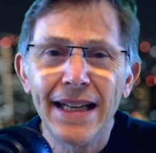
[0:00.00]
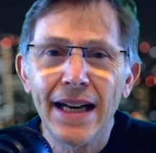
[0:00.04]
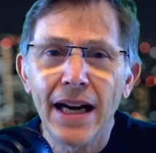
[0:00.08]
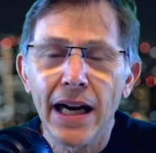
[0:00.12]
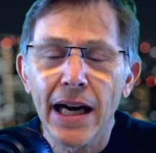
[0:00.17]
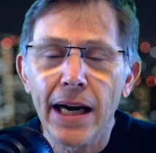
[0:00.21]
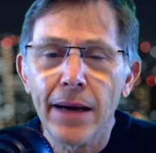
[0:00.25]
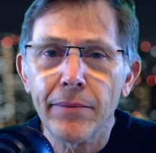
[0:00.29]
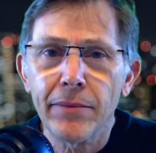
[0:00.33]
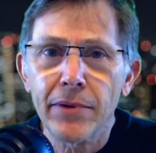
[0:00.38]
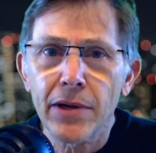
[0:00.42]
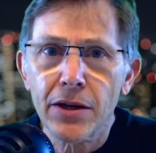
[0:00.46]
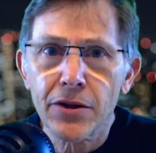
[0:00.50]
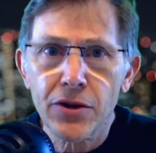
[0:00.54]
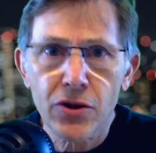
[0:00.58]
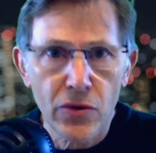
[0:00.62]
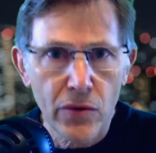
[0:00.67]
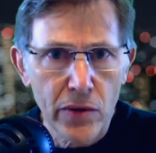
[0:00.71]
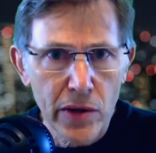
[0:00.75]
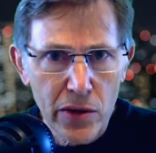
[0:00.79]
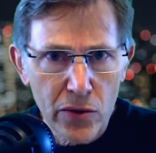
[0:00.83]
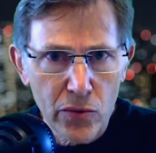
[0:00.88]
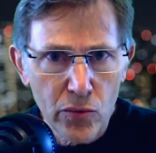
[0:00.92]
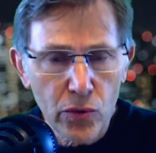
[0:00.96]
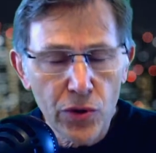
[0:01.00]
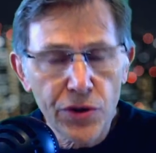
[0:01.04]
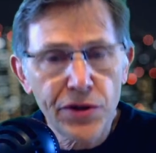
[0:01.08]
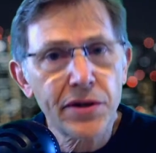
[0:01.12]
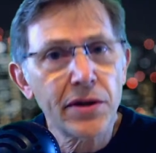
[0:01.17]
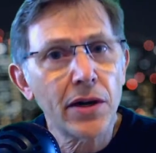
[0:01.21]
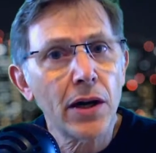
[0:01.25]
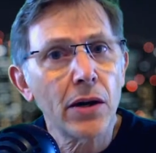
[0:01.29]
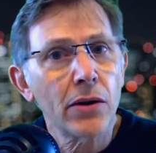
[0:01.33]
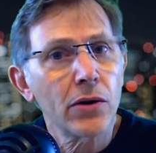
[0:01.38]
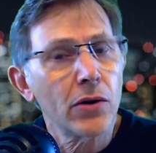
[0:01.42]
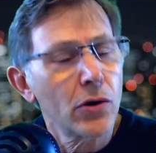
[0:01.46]
I'm not sure whether we'll
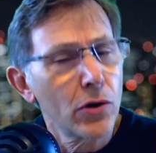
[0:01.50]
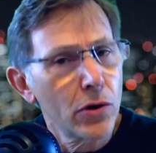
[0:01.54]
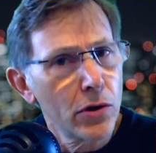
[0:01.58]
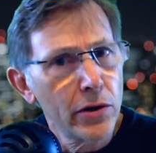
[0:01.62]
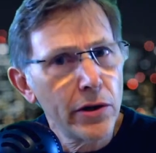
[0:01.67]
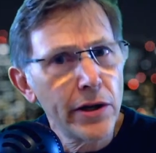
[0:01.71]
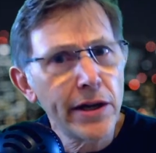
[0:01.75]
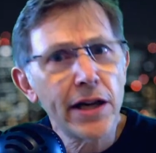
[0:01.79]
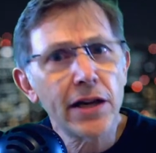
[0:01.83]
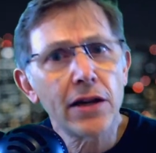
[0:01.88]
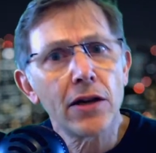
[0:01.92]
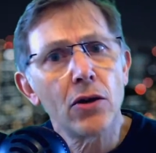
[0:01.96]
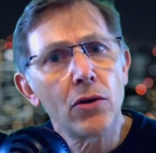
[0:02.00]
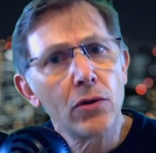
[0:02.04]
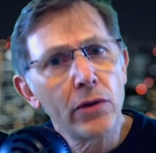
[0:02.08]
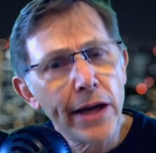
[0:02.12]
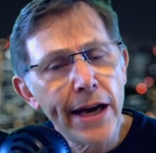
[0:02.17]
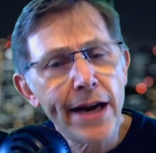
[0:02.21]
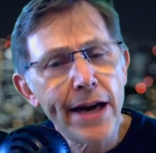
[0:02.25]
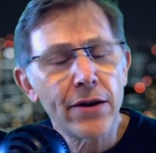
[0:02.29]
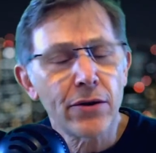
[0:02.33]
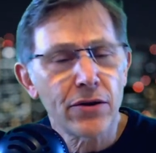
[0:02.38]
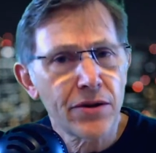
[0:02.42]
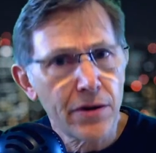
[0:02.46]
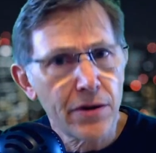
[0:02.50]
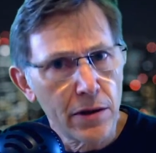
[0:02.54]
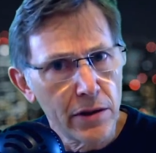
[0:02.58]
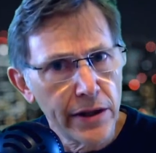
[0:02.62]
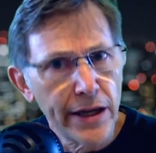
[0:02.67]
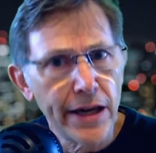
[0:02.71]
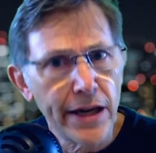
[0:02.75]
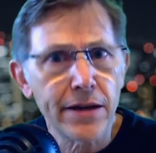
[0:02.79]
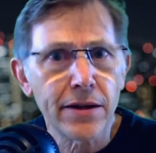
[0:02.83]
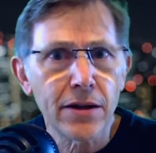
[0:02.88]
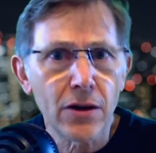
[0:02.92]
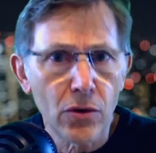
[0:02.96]
start early and go late or start
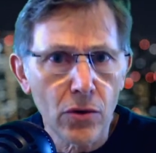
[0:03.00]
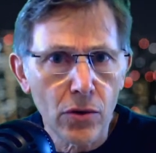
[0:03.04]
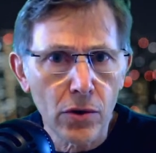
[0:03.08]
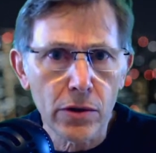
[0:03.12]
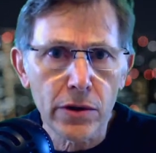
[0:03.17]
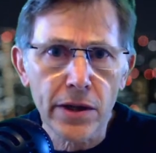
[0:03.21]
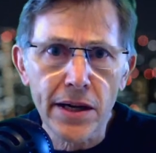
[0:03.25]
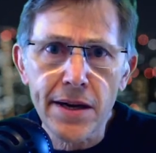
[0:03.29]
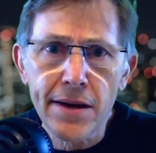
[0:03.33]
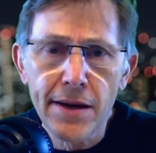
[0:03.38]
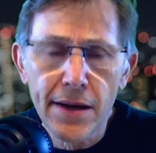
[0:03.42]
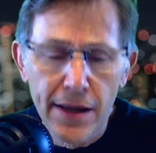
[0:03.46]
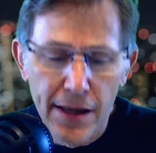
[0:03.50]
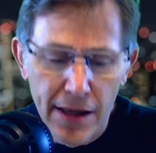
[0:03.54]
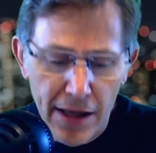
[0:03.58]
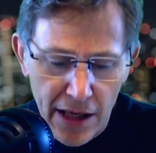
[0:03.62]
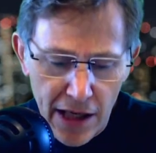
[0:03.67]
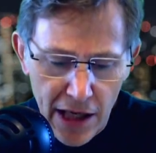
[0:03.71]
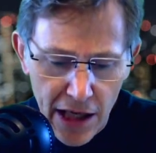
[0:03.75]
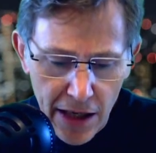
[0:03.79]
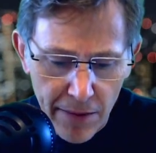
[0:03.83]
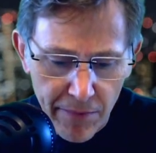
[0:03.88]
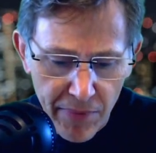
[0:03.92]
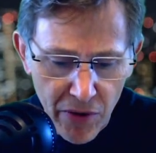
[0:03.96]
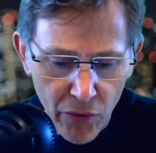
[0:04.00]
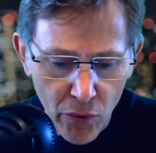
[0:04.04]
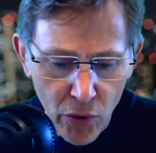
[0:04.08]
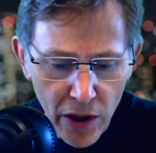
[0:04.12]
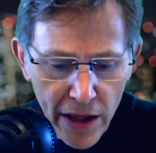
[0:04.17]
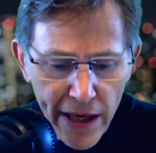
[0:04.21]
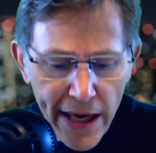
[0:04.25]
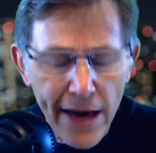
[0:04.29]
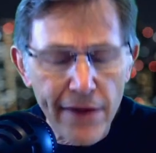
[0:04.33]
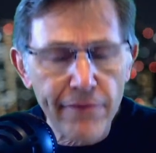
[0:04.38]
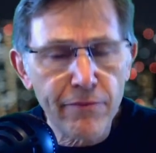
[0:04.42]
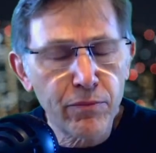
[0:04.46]
late and go early, but we'll
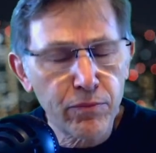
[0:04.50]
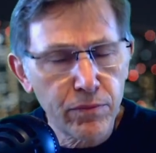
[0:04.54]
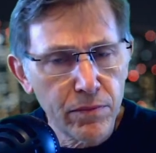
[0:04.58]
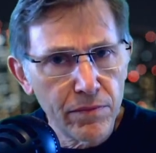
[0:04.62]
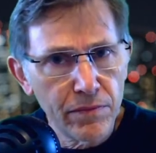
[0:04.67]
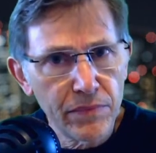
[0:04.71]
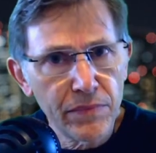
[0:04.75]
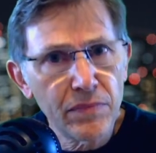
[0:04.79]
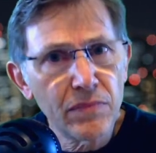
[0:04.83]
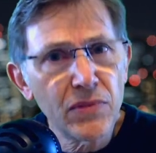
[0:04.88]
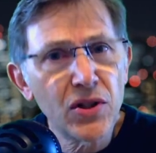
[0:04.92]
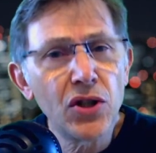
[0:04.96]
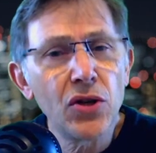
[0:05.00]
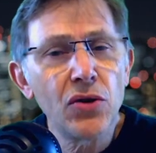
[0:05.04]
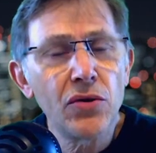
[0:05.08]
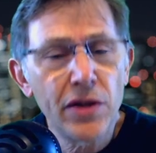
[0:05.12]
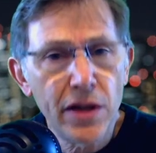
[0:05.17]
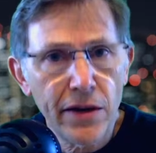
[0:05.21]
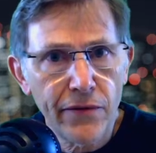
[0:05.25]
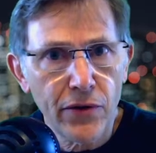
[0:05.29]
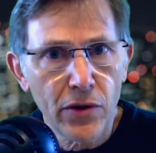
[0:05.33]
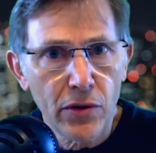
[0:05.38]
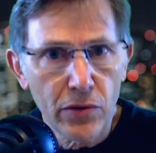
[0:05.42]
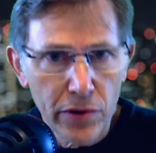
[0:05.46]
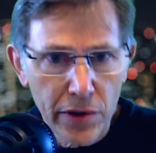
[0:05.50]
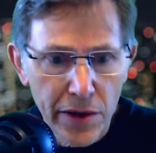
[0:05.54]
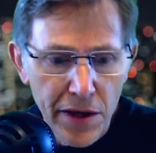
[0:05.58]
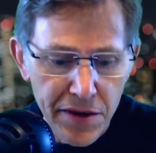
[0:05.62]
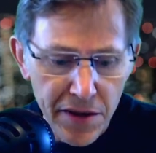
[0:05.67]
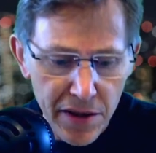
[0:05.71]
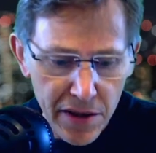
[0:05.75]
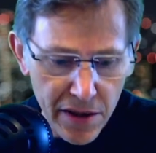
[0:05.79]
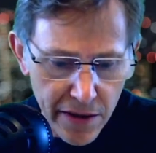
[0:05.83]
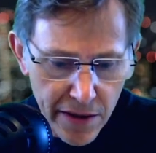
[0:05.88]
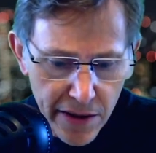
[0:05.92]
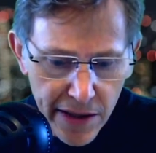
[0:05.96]
have two different
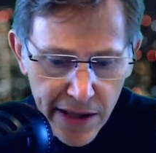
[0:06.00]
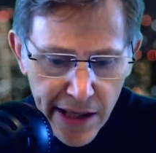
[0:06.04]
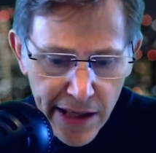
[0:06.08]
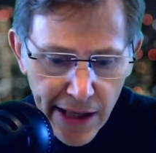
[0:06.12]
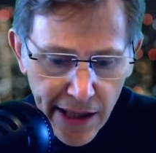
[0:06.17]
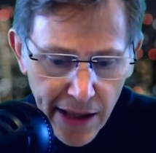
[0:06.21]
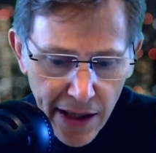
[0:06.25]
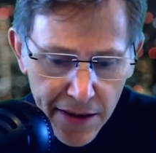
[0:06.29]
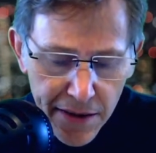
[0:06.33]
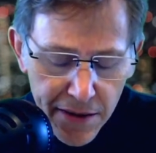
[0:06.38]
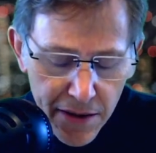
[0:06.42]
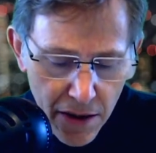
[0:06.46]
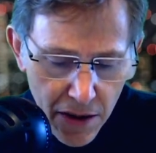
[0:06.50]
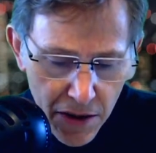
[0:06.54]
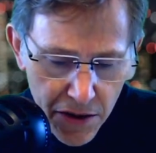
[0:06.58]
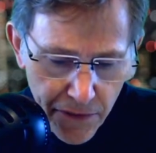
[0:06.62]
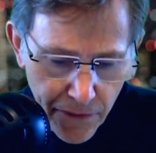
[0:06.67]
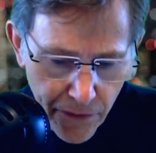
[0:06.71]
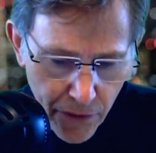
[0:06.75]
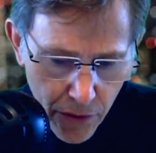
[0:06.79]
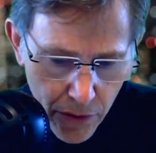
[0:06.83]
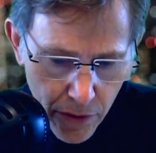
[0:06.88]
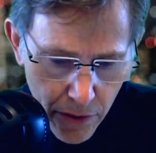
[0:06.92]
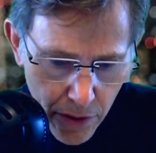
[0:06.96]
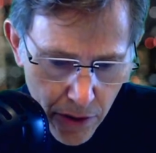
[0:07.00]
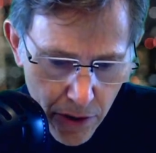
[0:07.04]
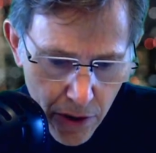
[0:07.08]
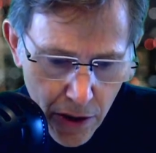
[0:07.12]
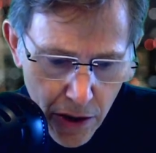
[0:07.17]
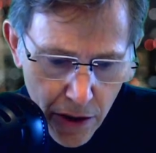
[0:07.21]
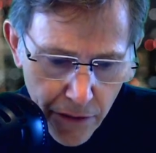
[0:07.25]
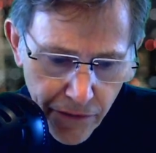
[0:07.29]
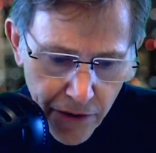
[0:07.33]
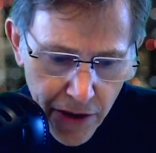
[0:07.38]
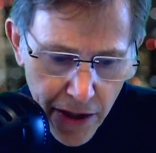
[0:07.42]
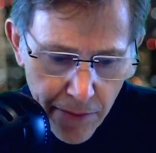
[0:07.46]
releases of the Decade Stars for
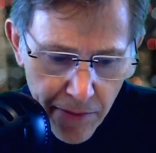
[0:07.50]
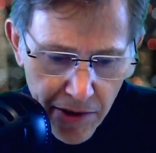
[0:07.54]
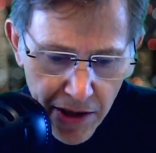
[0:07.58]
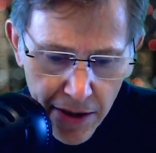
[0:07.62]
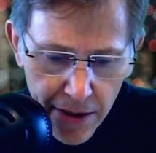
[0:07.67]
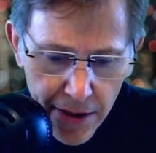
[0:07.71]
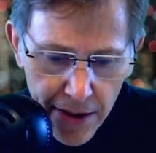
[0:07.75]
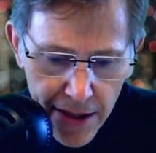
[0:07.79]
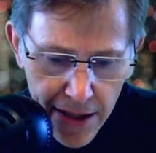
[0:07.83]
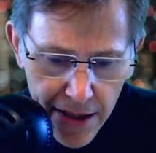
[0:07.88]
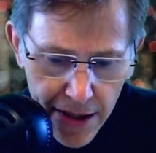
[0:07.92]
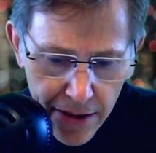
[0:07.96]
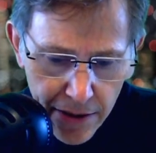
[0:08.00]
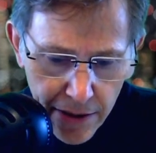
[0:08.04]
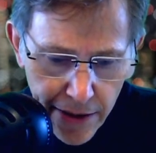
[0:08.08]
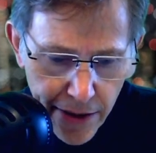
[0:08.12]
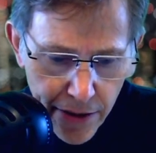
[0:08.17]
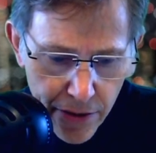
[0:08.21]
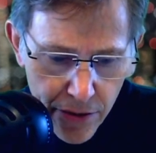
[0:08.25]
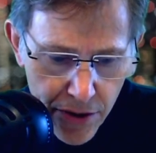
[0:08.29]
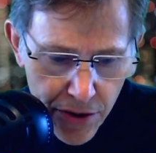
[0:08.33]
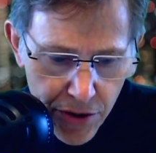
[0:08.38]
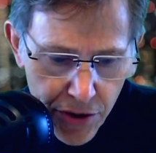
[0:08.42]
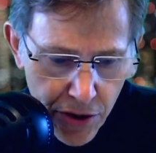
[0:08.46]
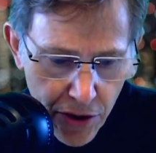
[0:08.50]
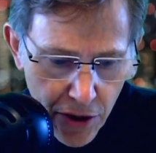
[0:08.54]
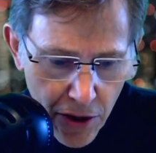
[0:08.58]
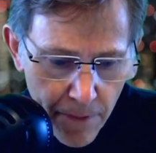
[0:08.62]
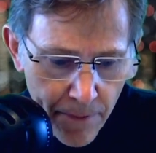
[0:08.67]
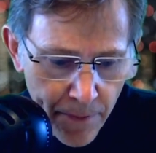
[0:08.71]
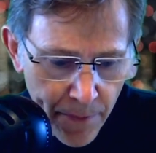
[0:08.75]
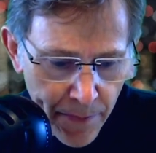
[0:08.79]
golf coming later this year.